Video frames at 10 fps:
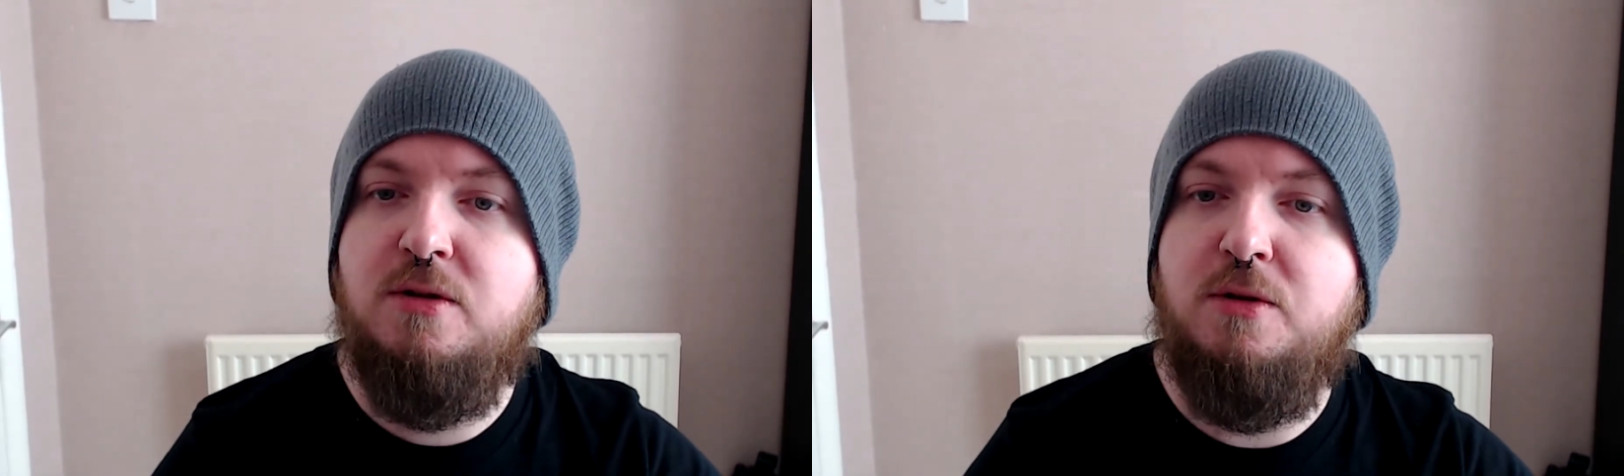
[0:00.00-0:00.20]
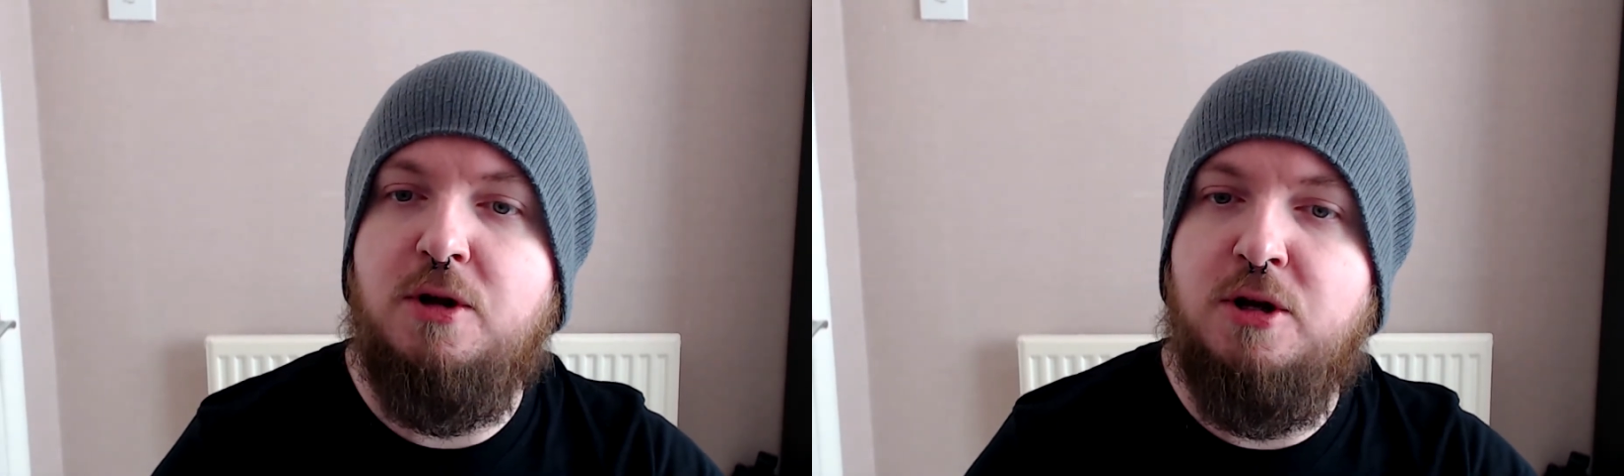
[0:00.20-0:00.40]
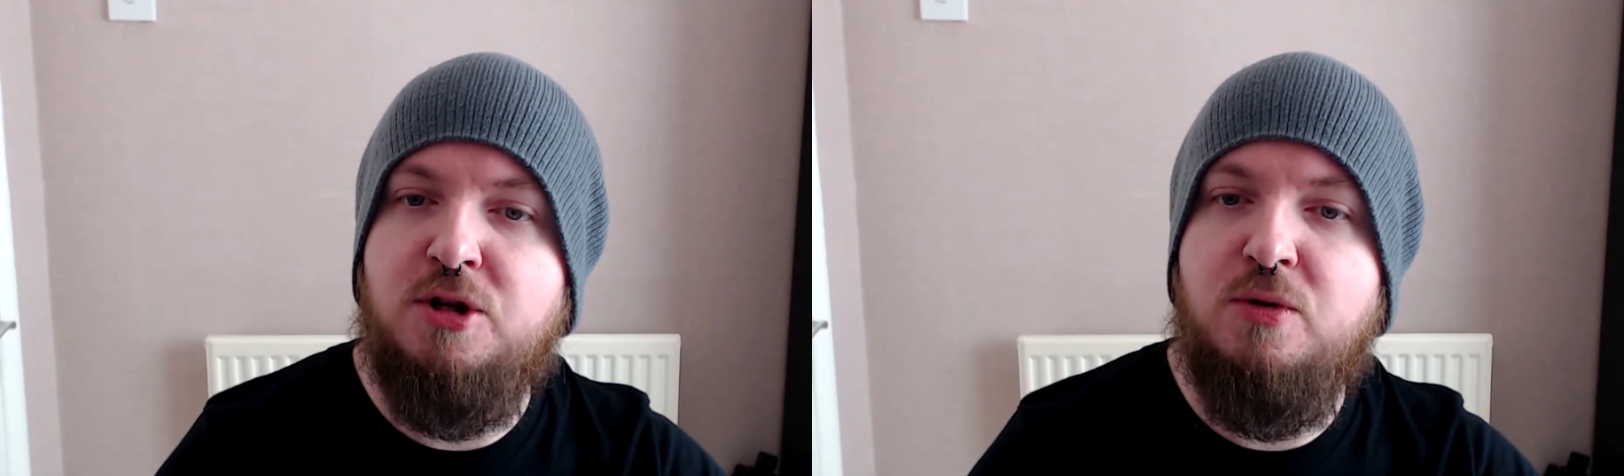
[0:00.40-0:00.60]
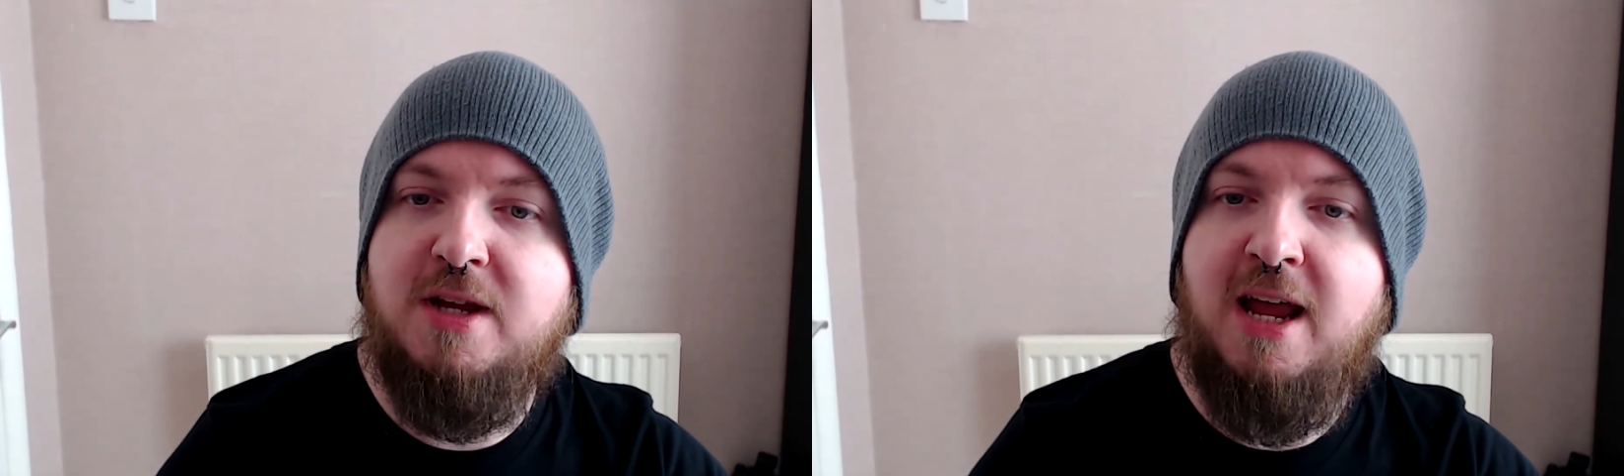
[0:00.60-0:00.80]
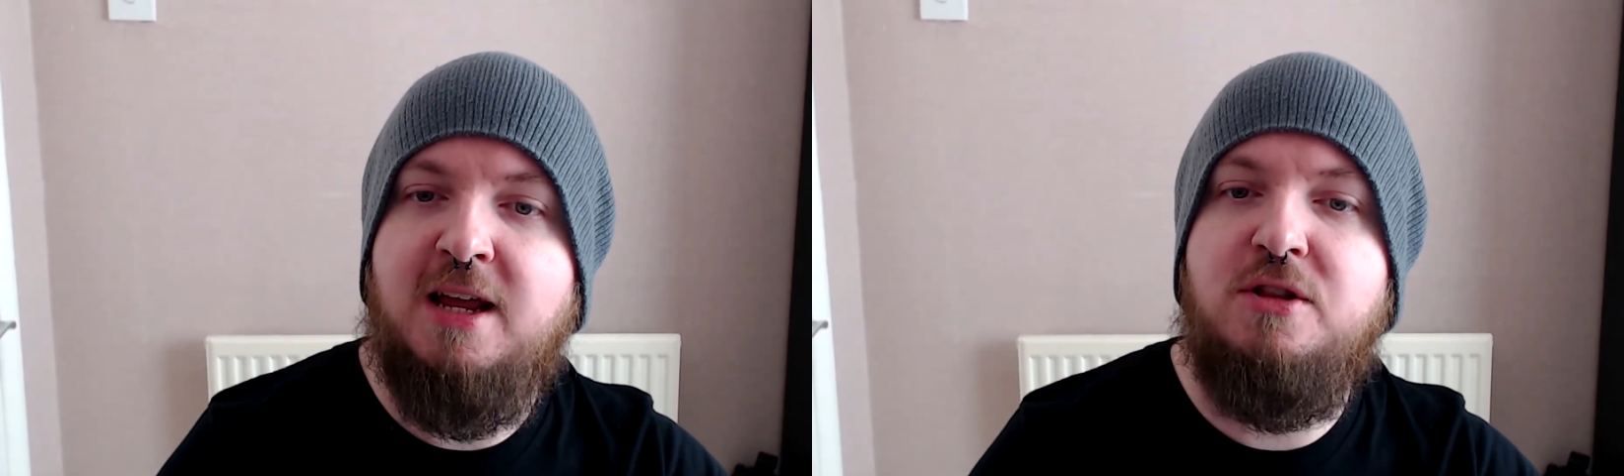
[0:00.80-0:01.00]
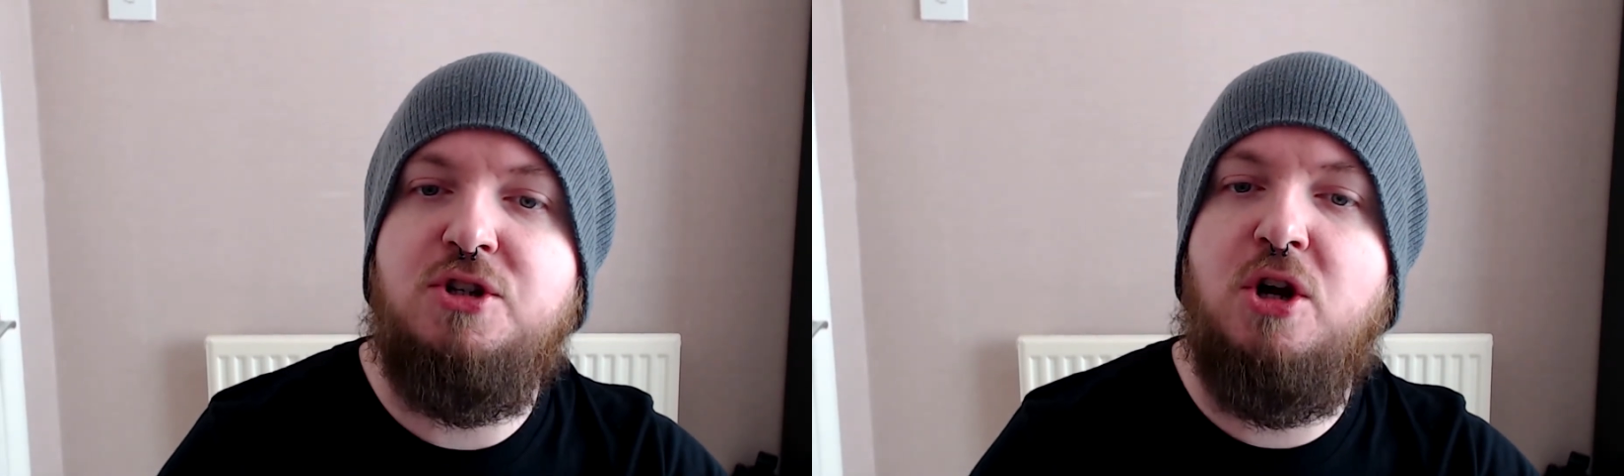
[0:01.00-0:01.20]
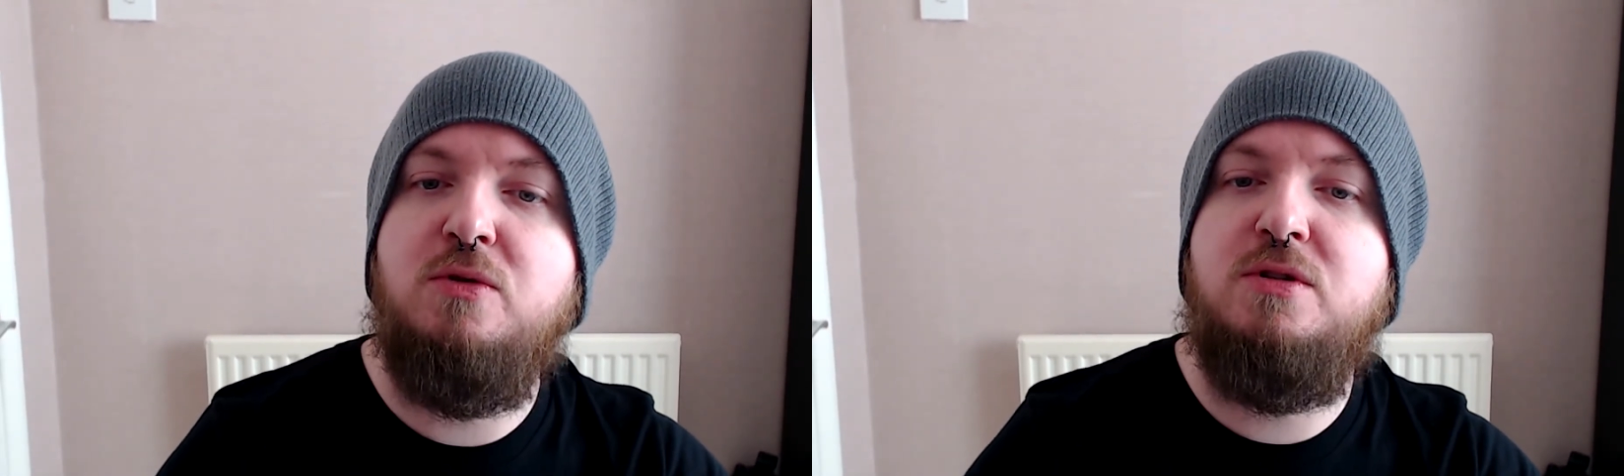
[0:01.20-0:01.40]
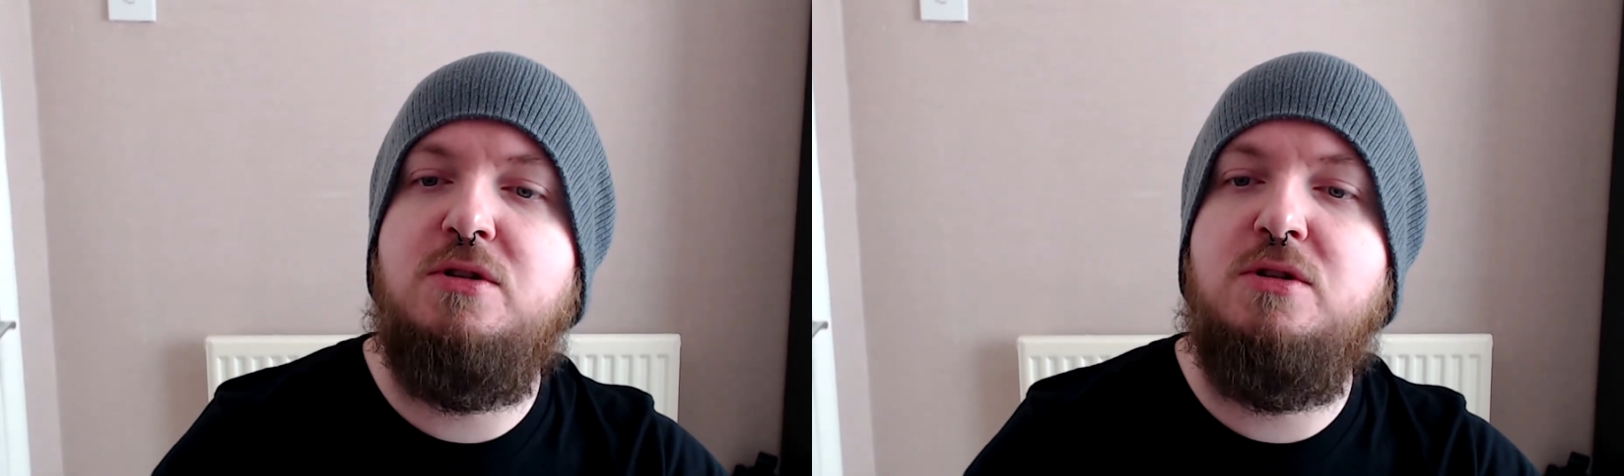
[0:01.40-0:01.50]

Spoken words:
You gain the chosen